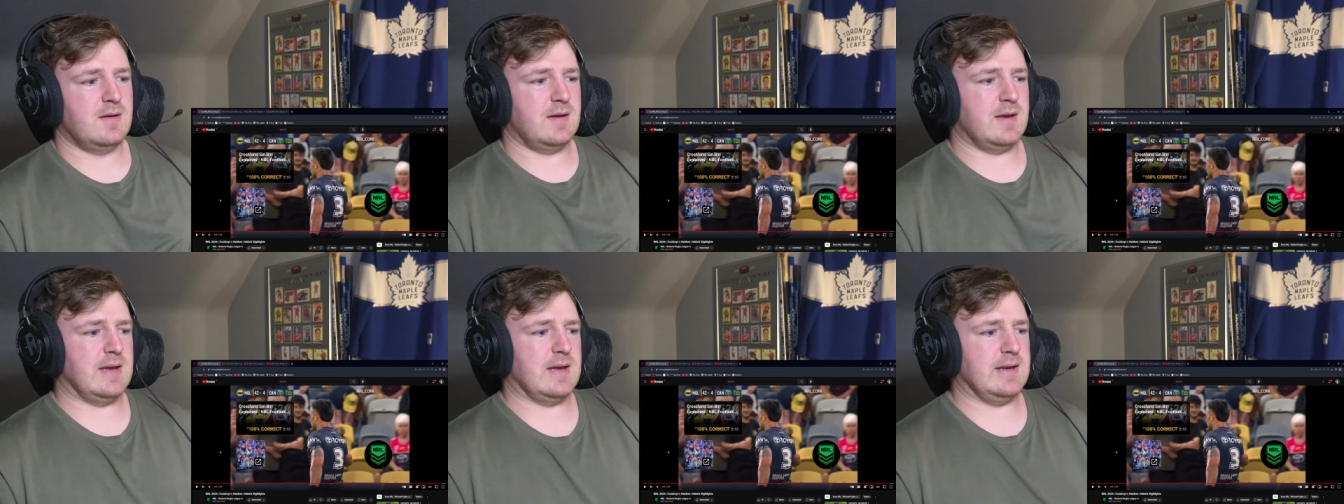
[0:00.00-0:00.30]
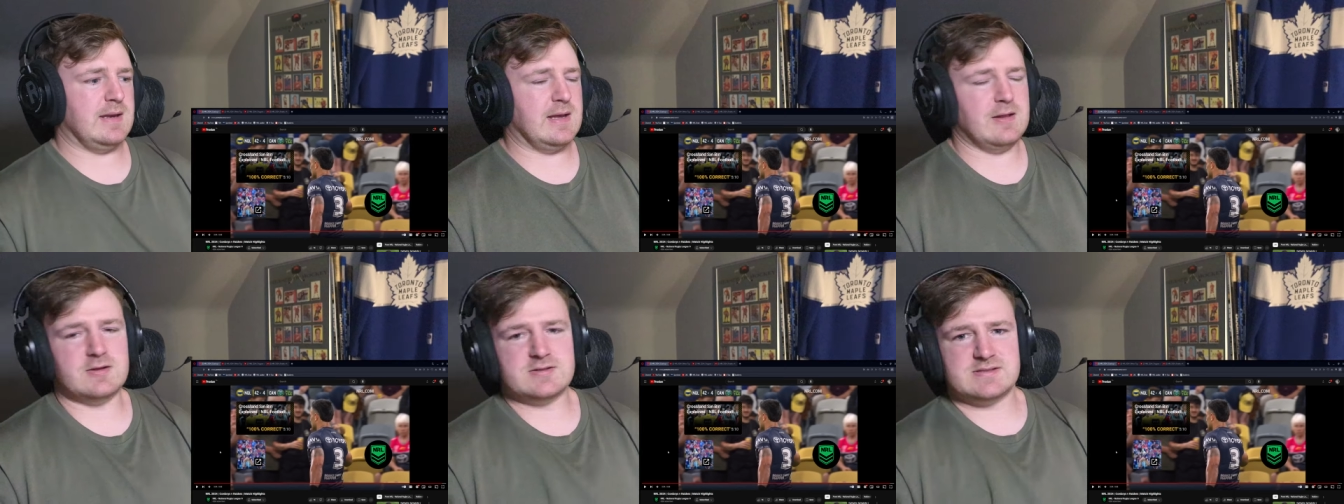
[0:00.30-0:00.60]
And
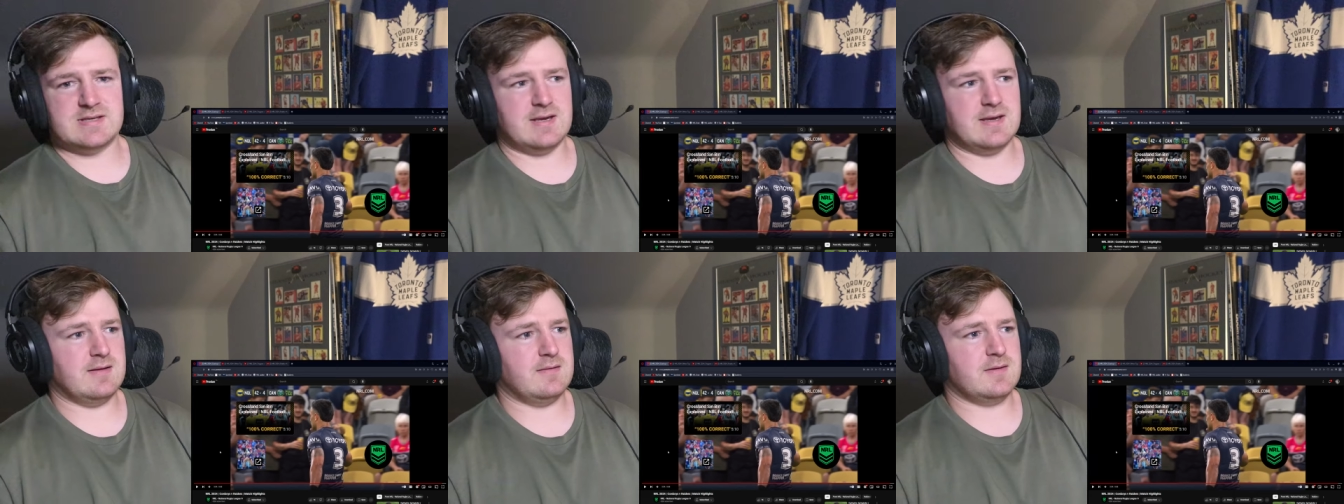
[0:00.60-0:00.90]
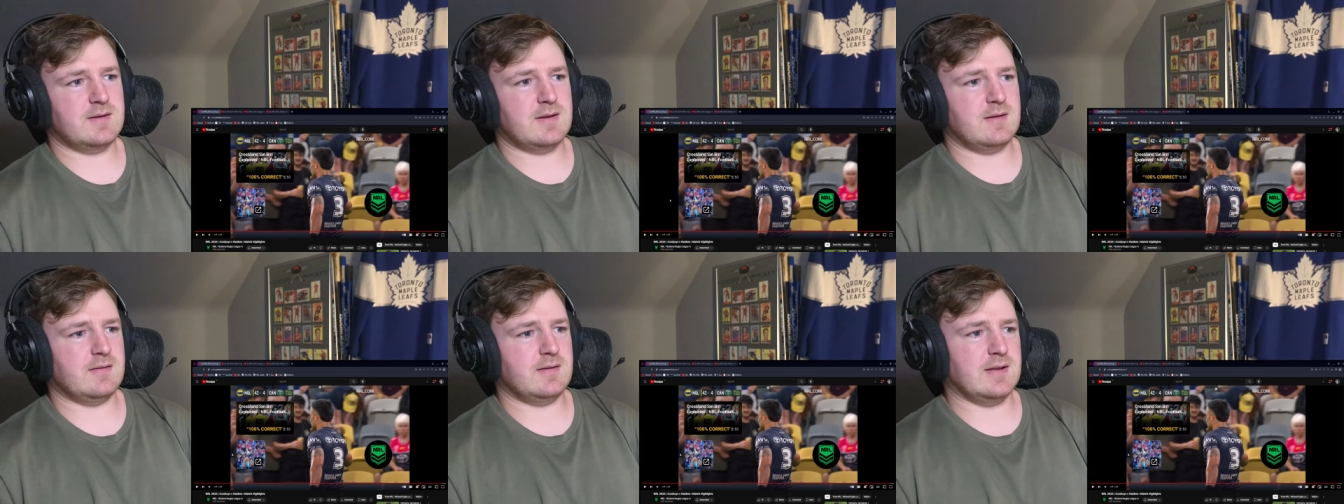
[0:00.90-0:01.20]
yeah, it looks like
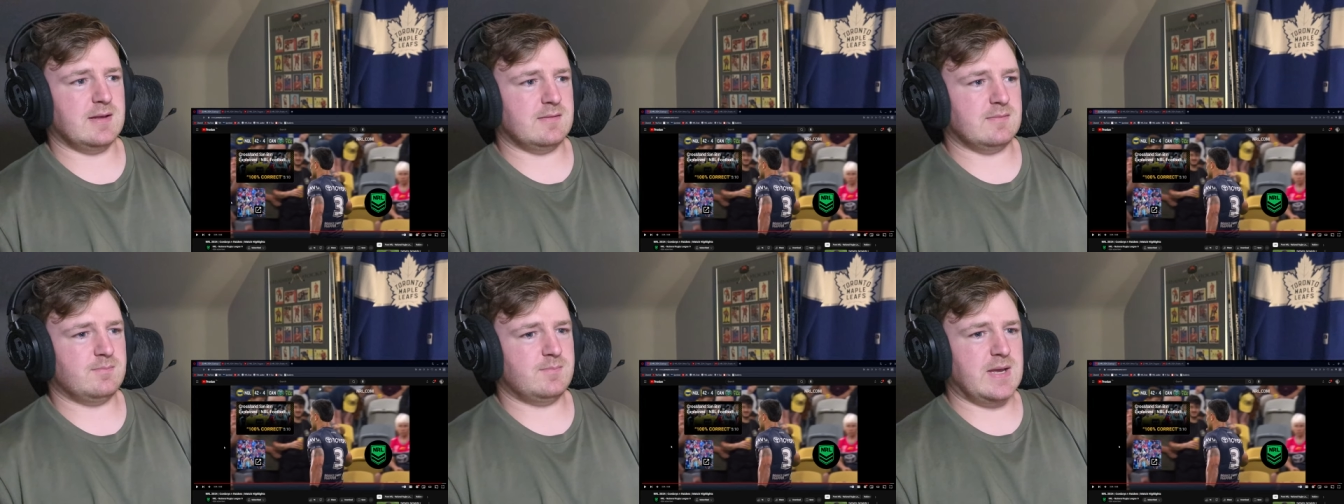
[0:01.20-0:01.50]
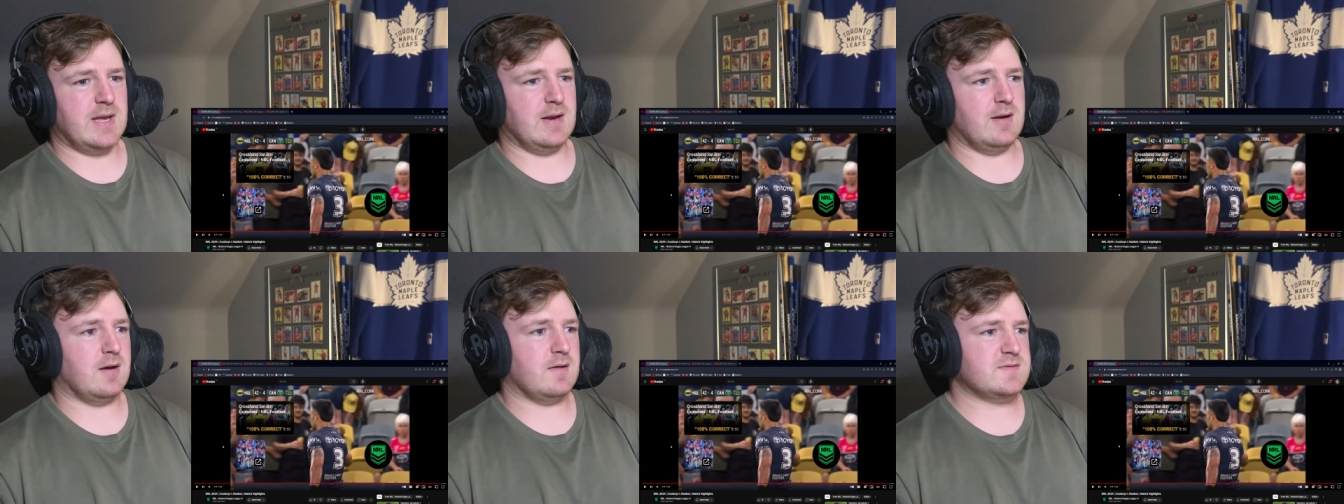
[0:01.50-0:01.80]
it like
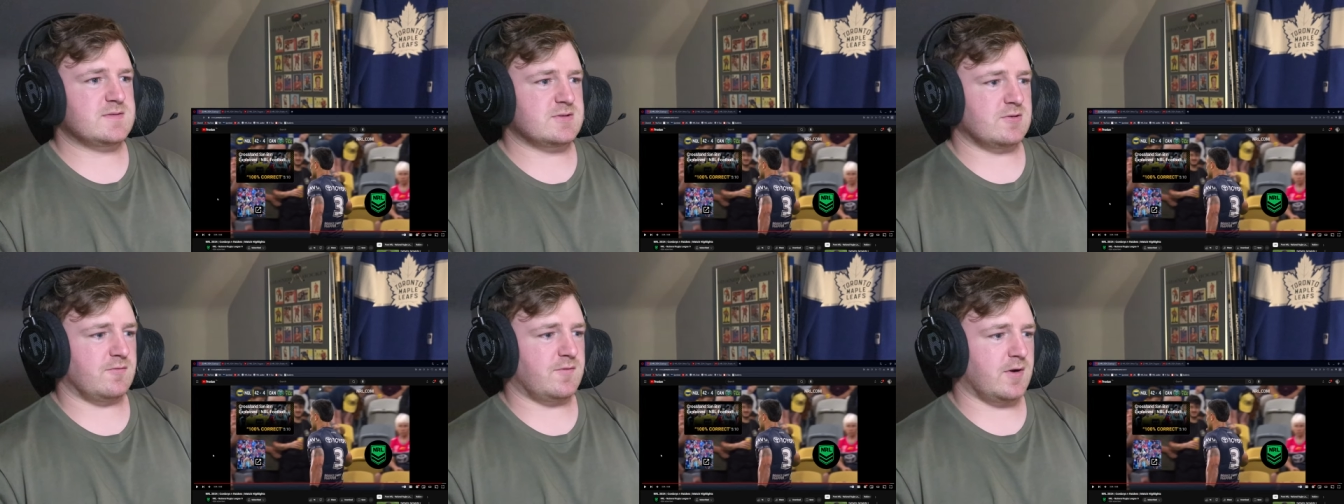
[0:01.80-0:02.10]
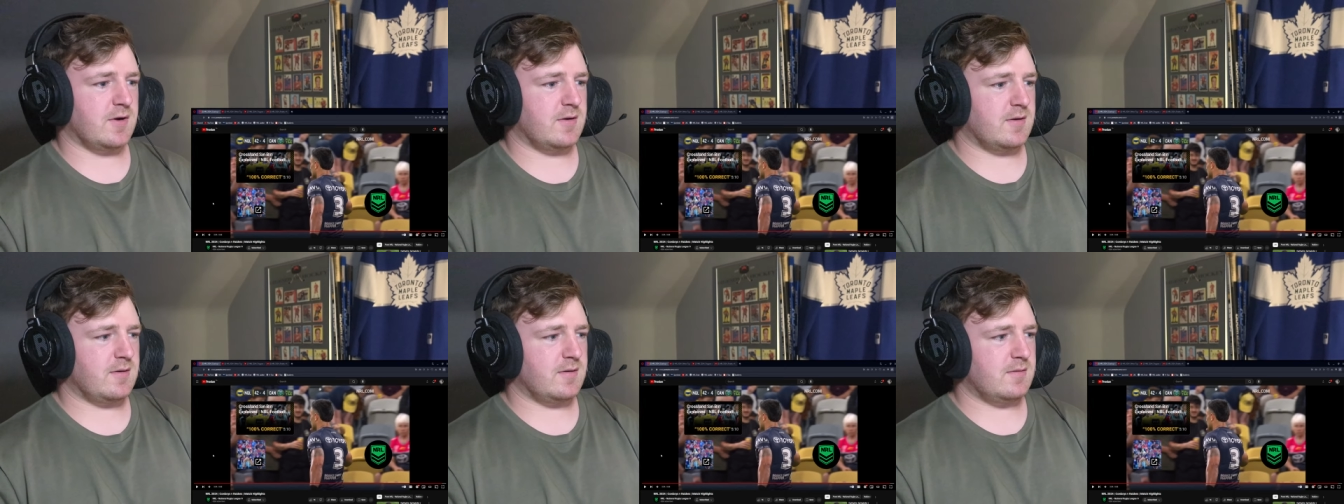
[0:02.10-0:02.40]
paid off so
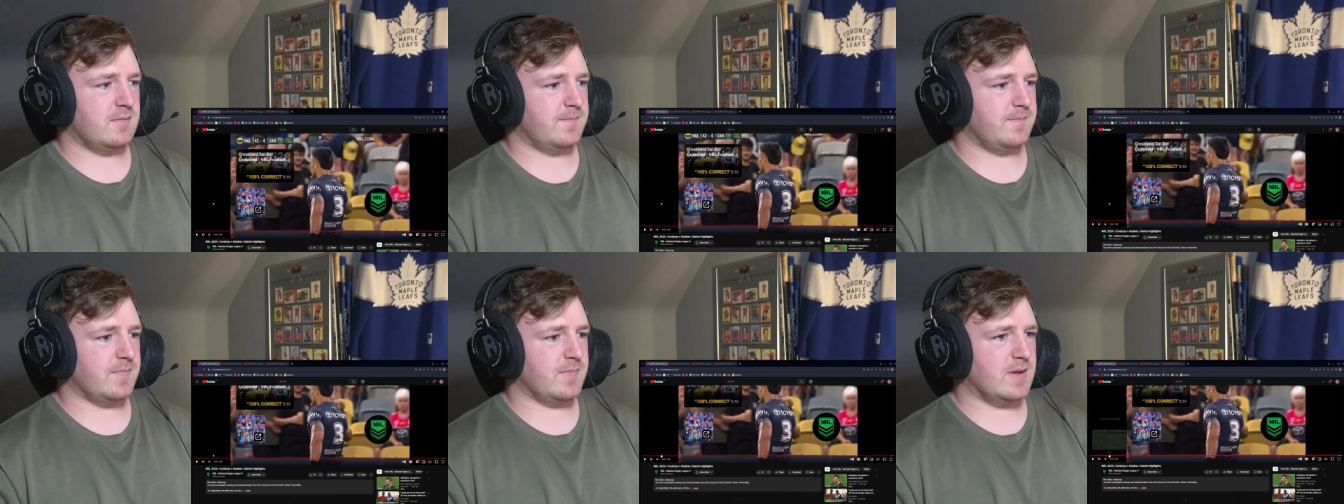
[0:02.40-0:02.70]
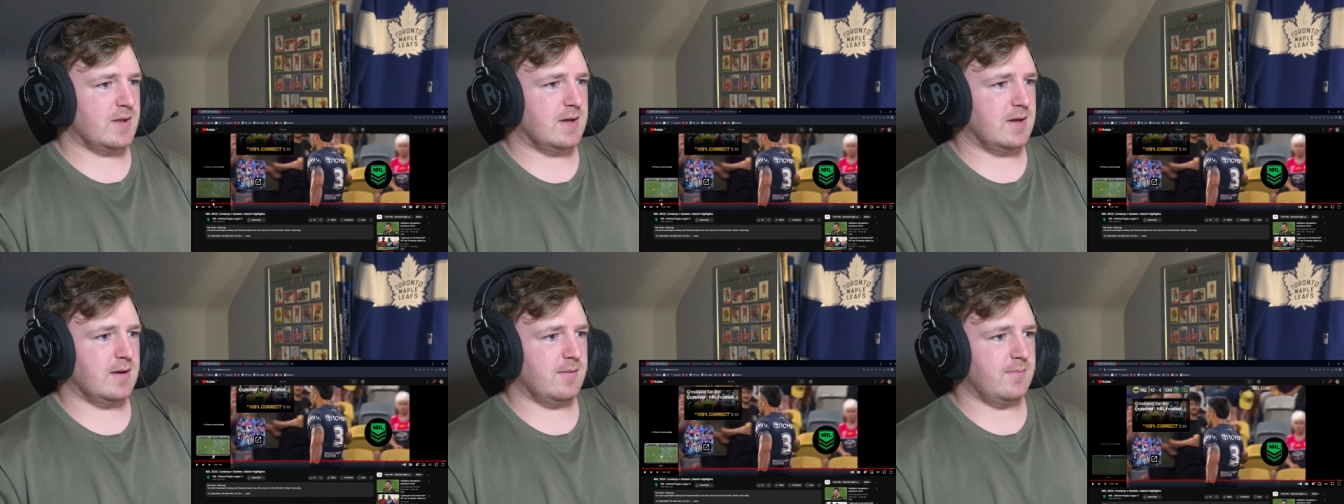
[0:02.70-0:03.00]
far.
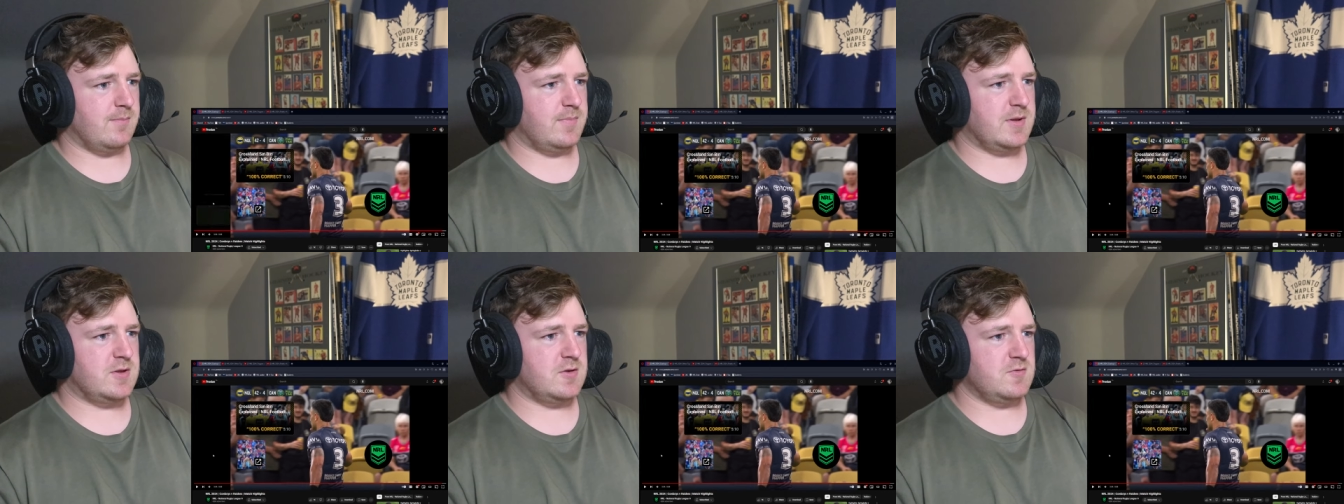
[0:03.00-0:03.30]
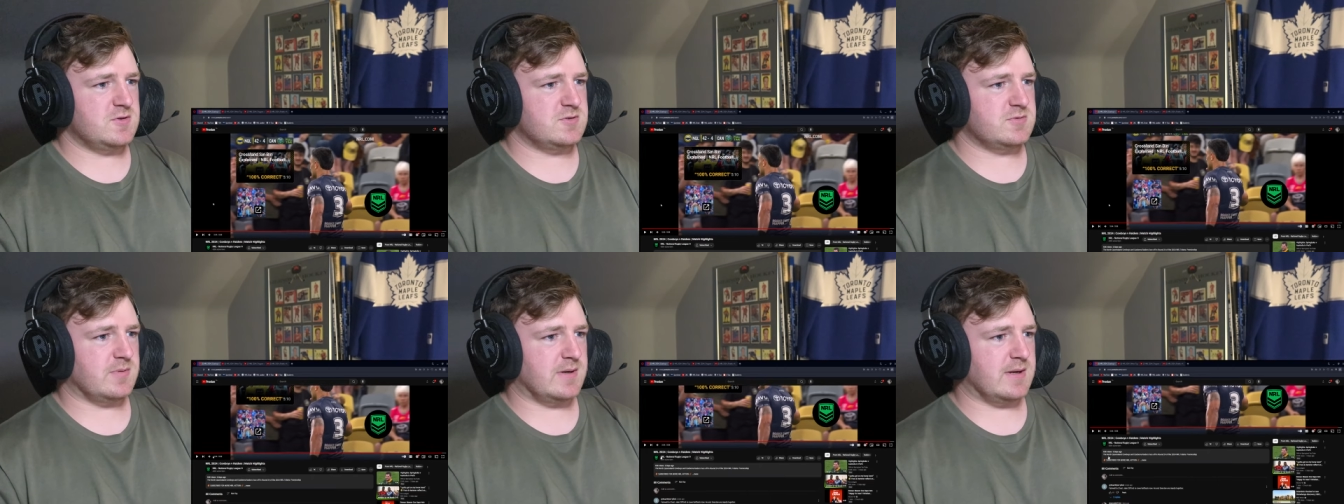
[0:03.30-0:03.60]

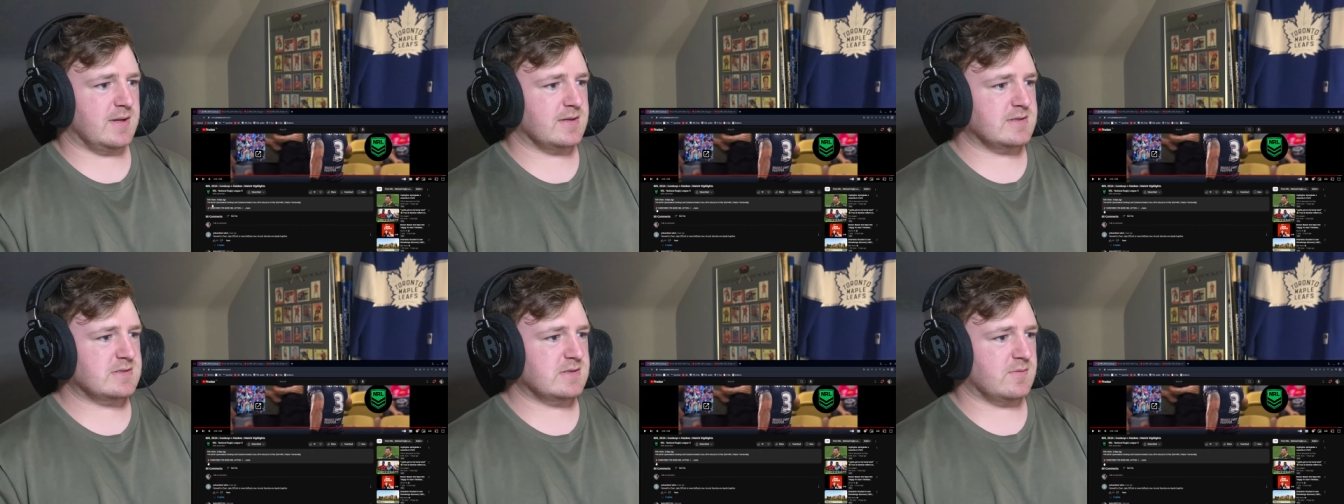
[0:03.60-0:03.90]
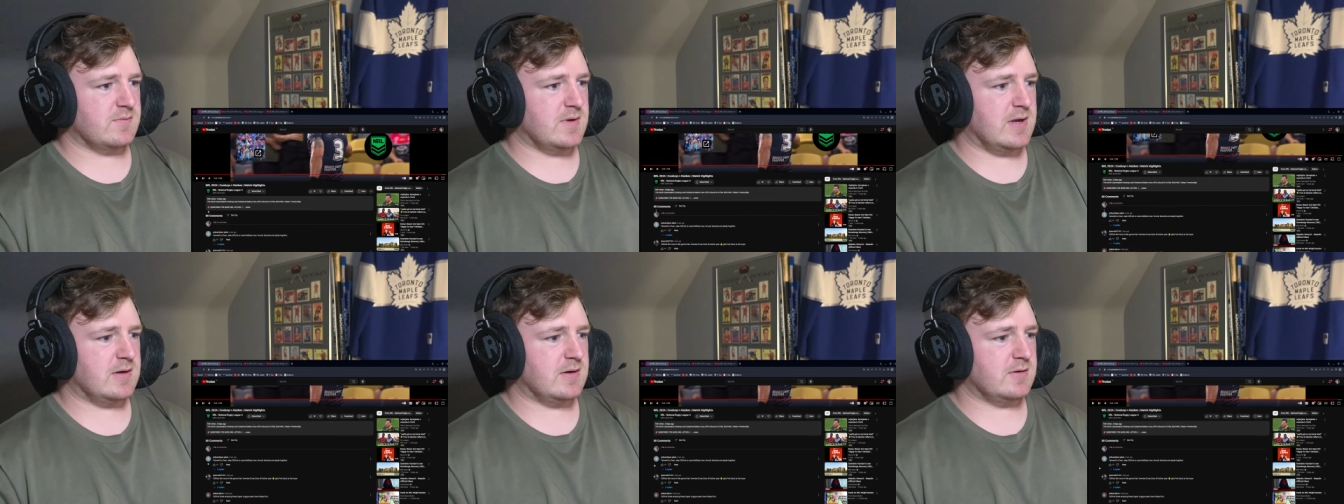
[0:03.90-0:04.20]
Huge win against the
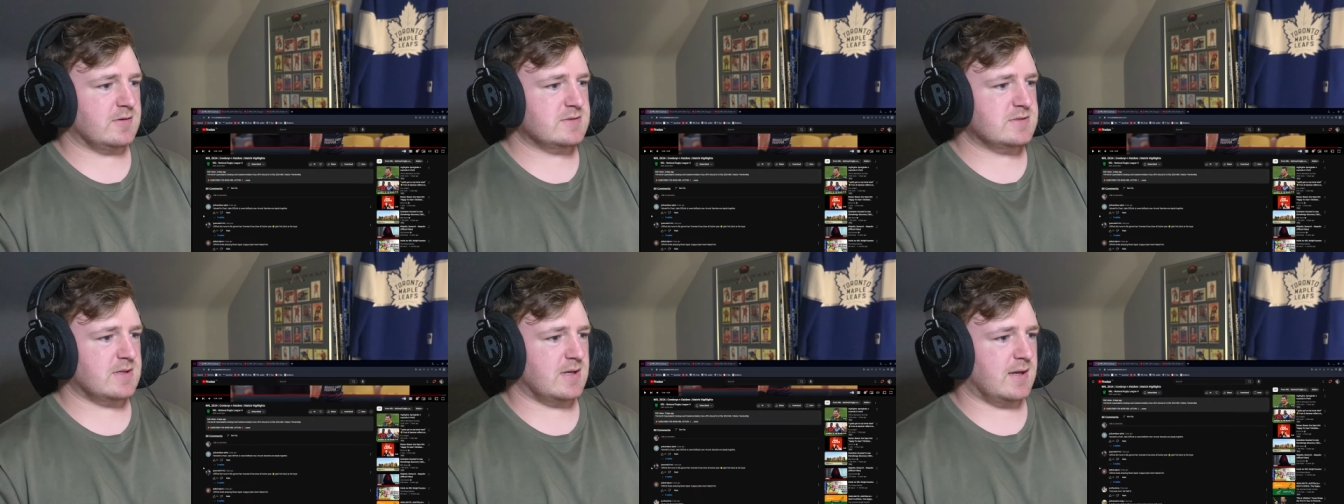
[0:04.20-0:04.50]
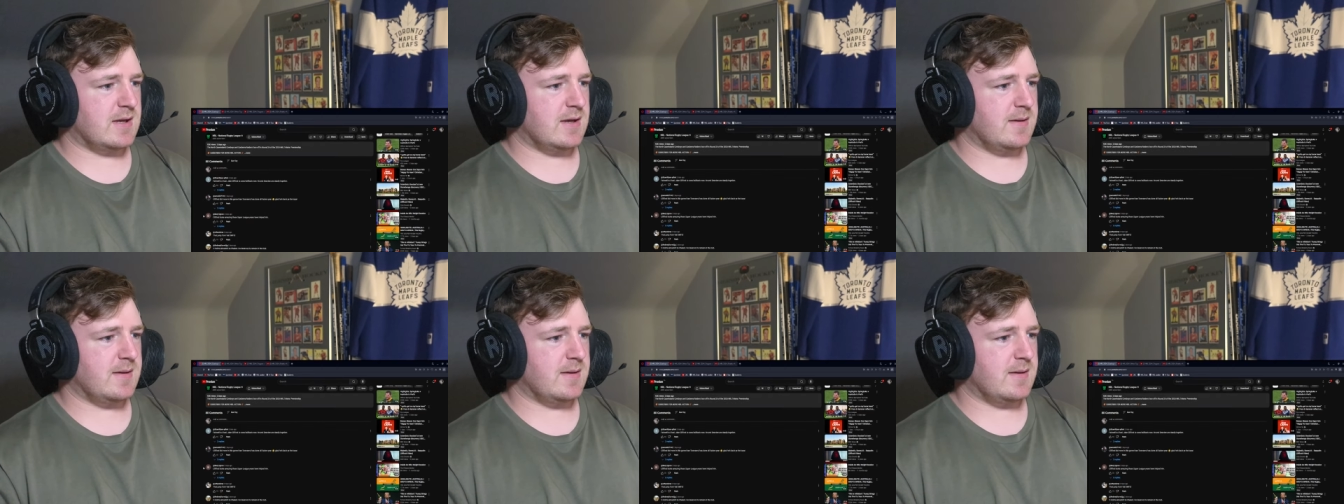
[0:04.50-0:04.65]
Raiders.